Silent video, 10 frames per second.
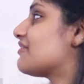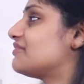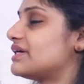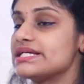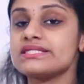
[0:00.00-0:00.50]

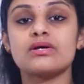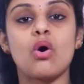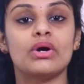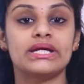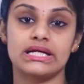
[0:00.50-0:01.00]
referred as
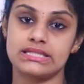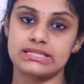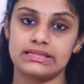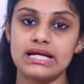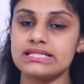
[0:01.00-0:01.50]
going
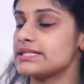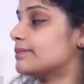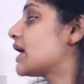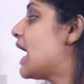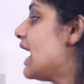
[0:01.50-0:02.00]
concern
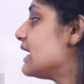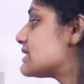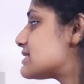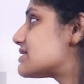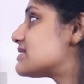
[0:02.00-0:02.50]
concept. And
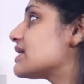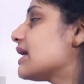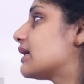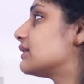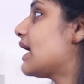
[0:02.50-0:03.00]
let's
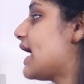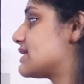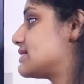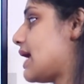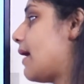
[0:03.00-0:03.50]
see the
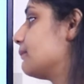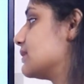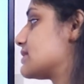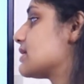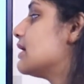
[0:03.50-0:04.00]

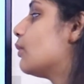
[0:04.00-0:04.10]
examples.